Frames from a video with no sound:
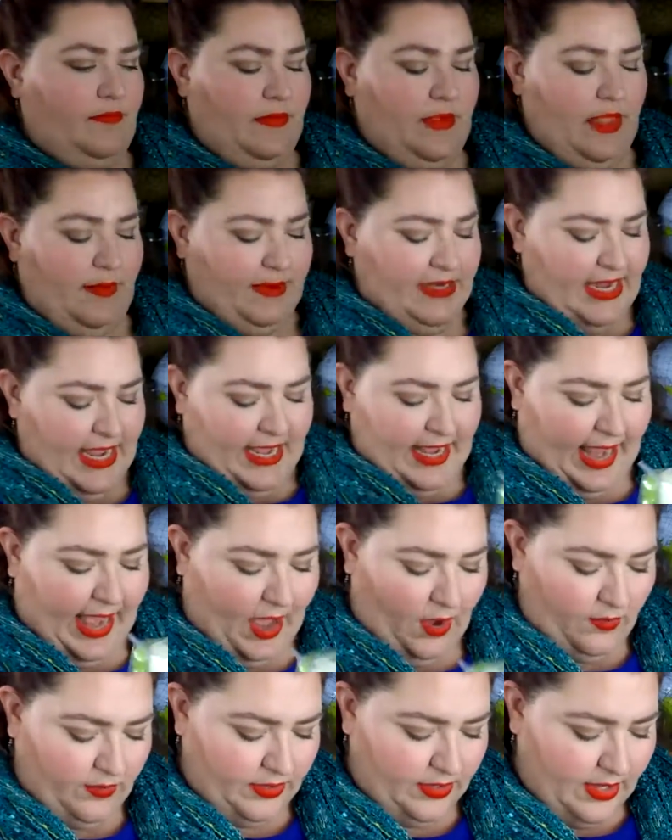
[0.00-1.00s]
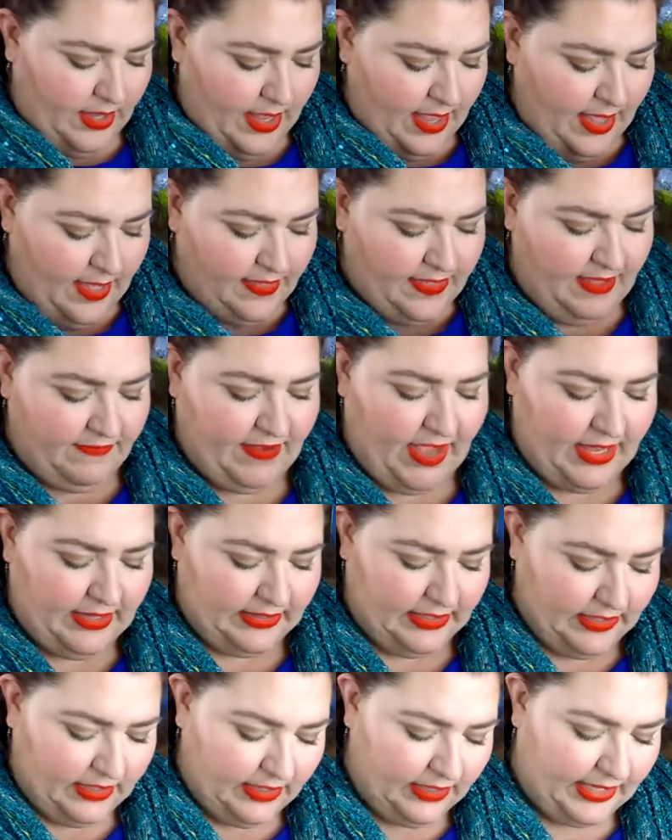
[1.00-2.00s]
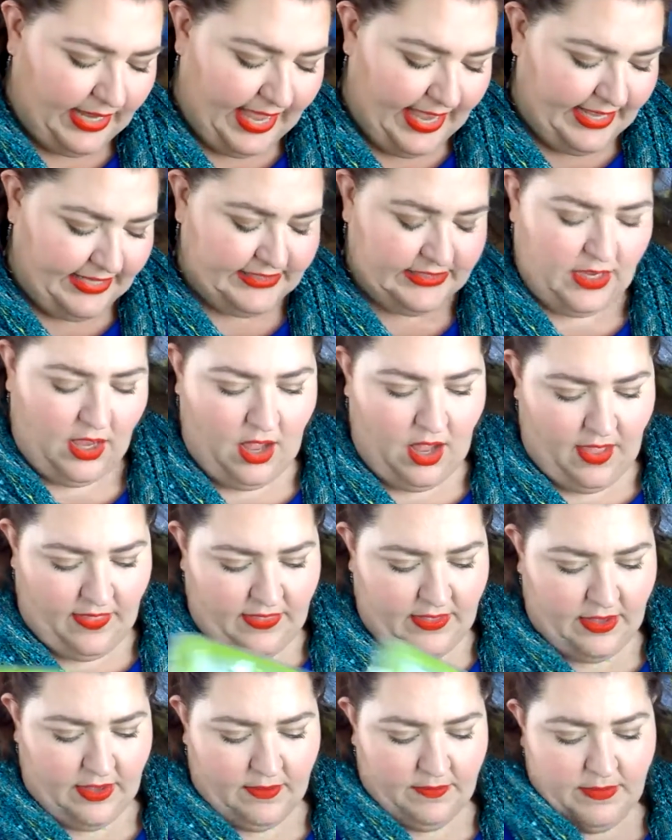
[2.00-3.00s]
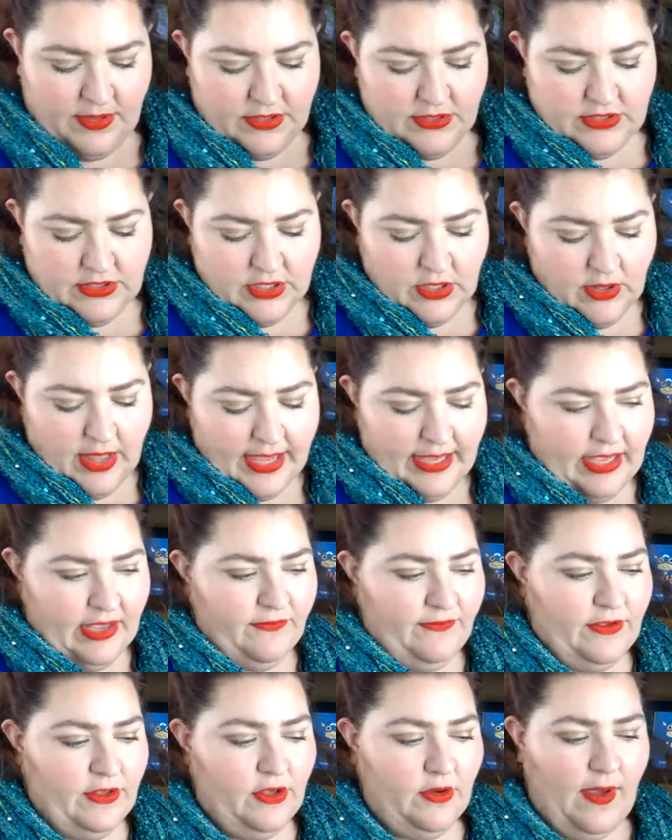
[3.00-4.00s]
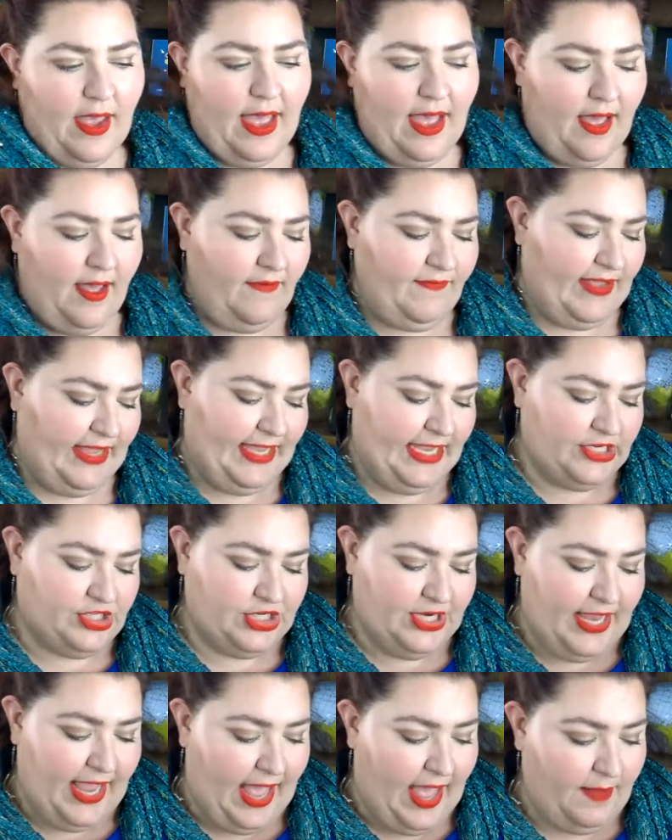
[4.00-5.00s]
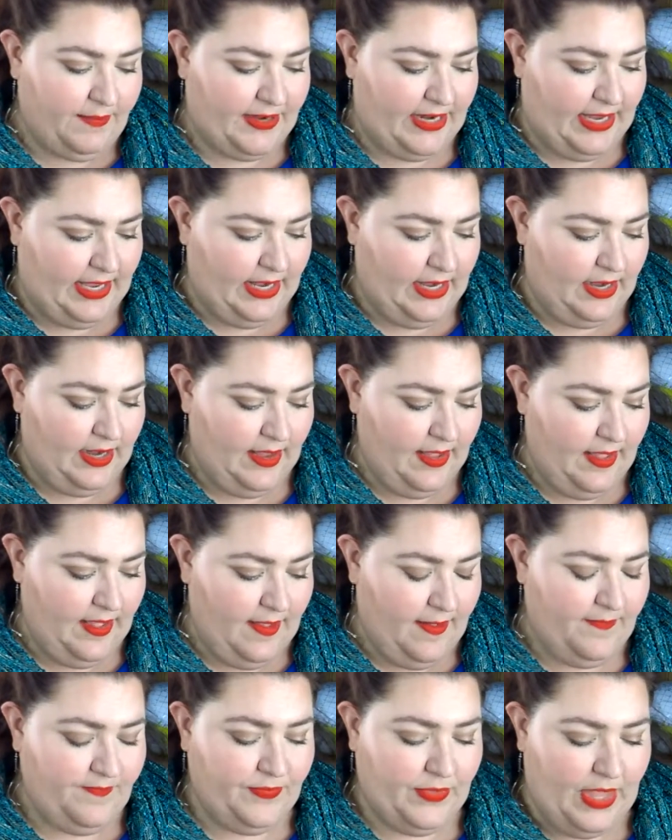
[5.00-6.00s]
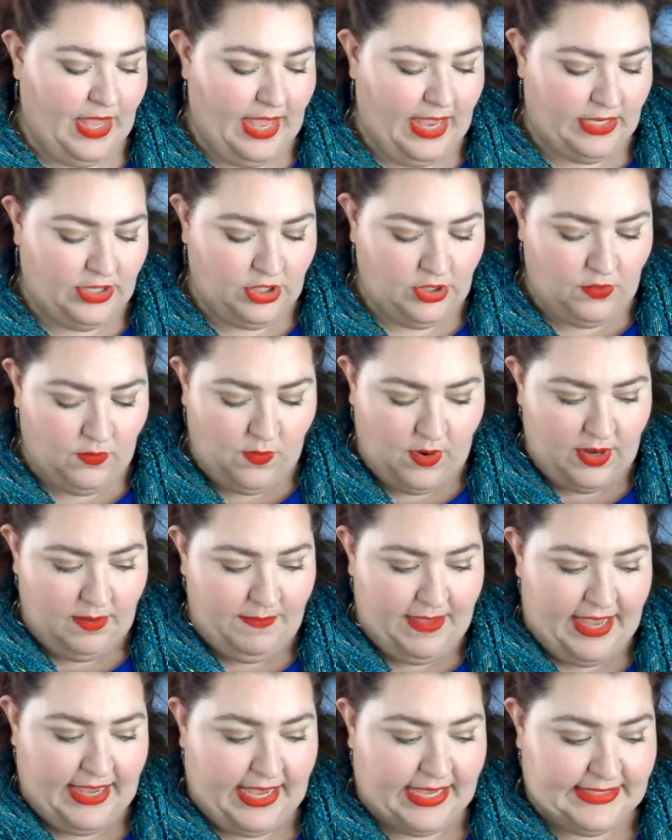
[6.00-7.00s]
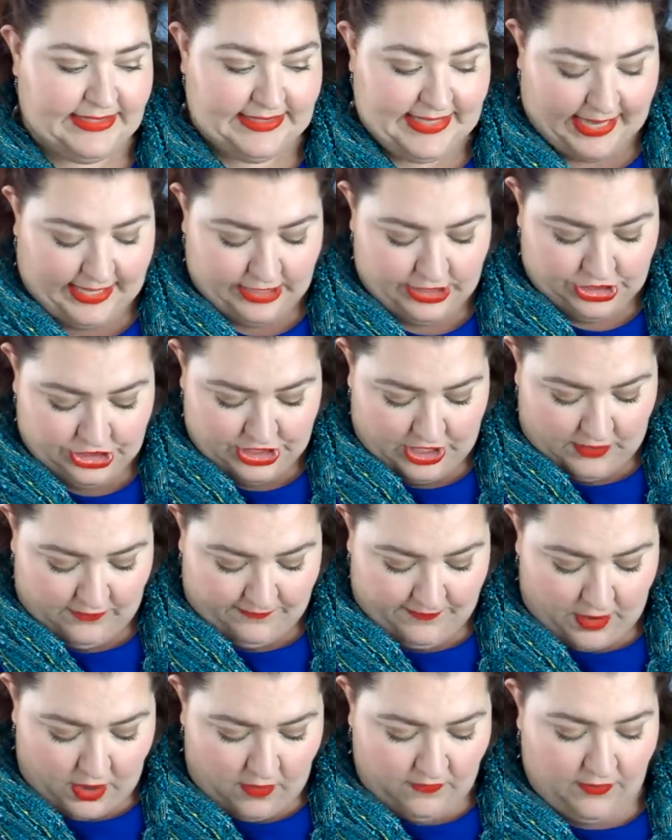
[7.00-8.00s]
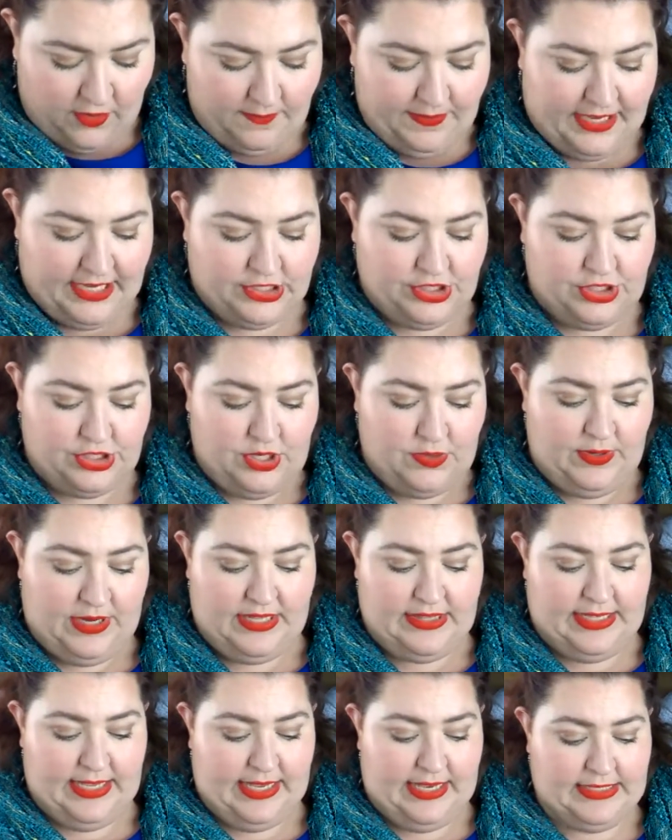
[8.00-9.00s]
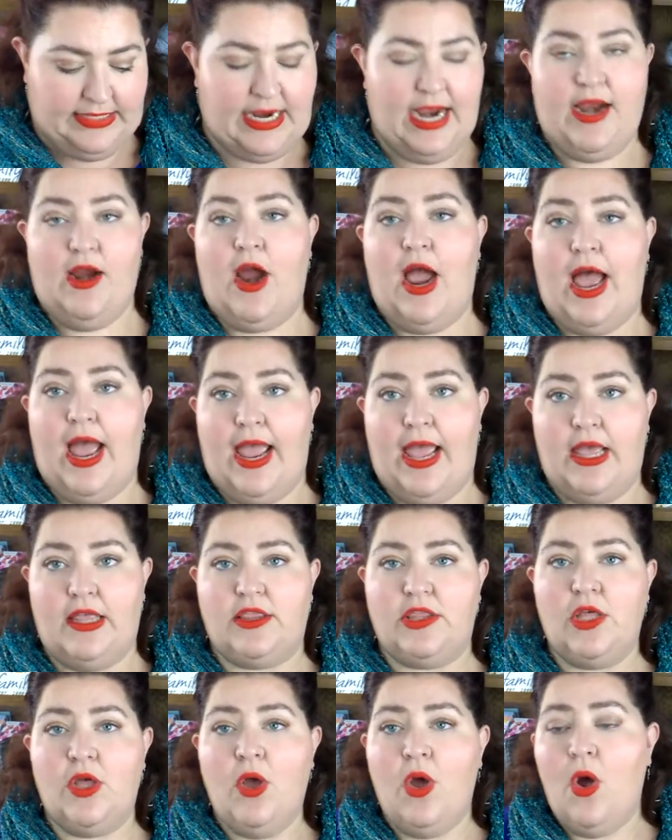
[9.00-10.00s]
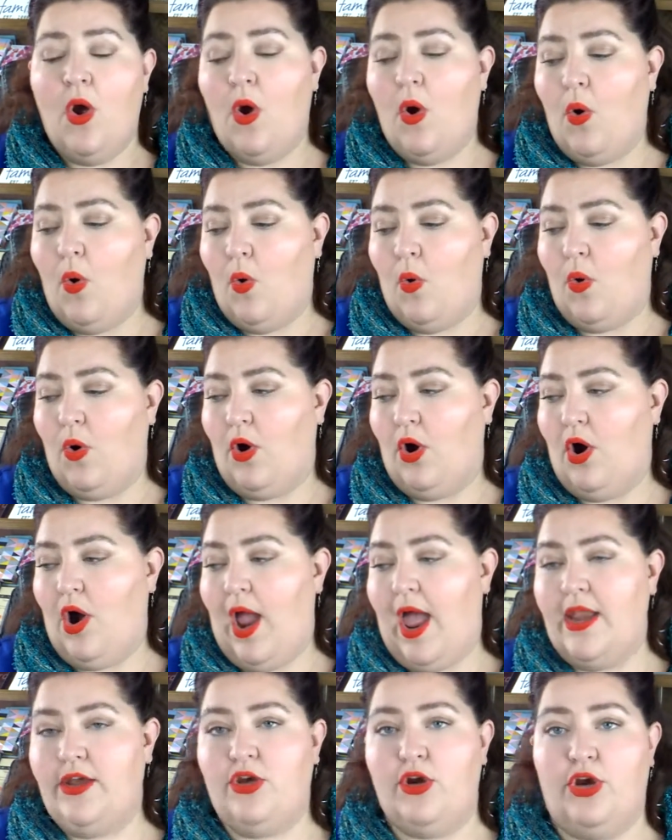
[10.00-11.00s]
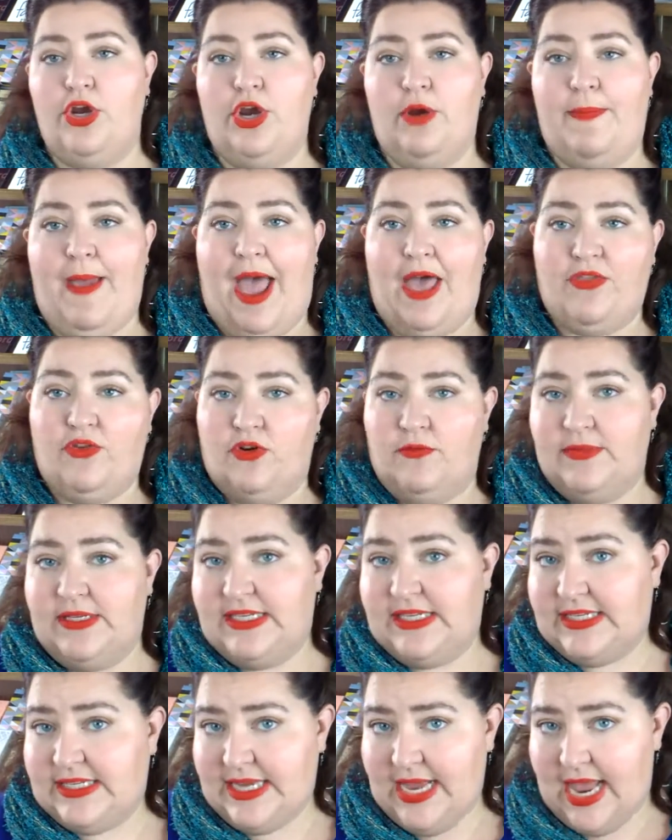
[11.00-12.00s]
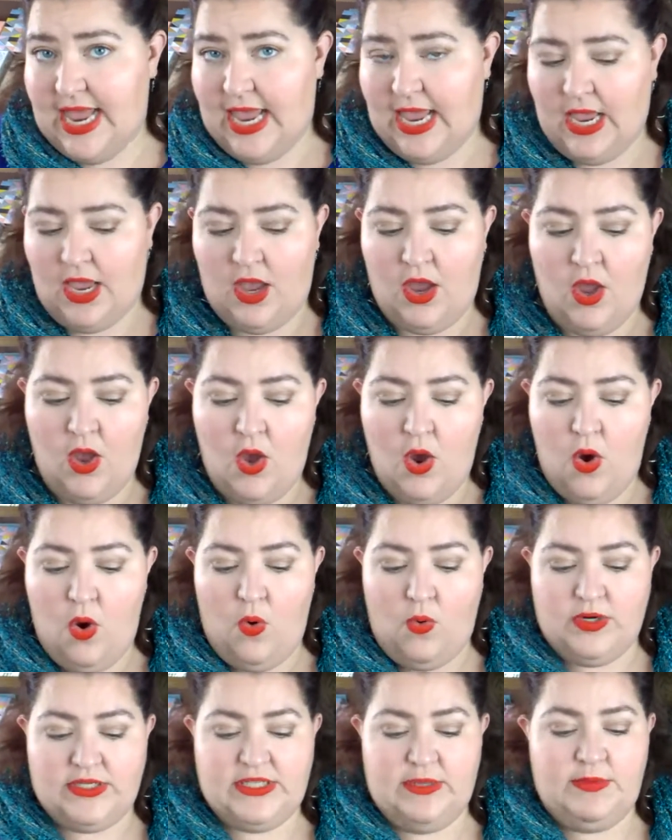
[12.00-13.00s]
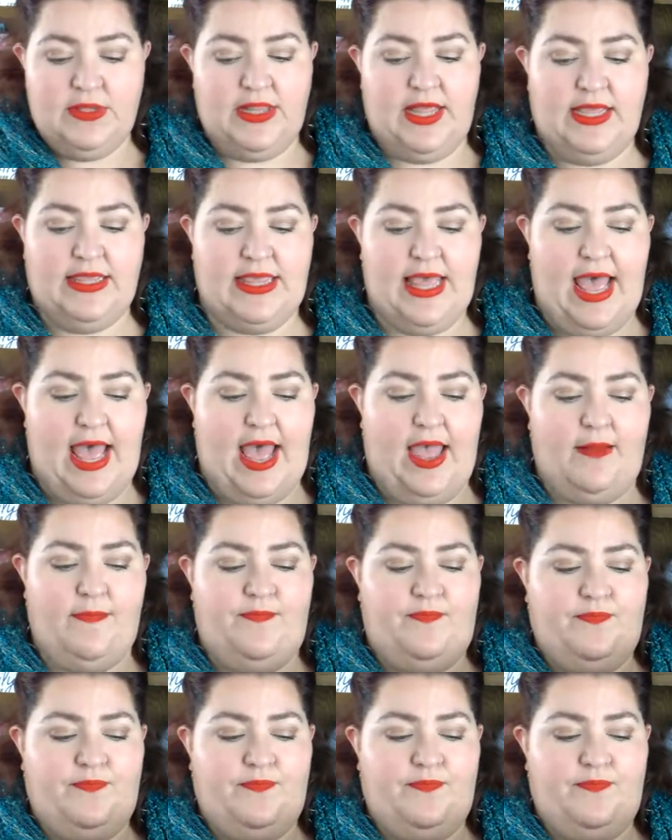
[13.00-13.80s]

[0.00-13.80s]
me take it out. They've got little legs on them. So like if you have a kitchen cabinet and you want to make a second shelf over it because you don't need the entire height, or under your bathroom sink or something like that,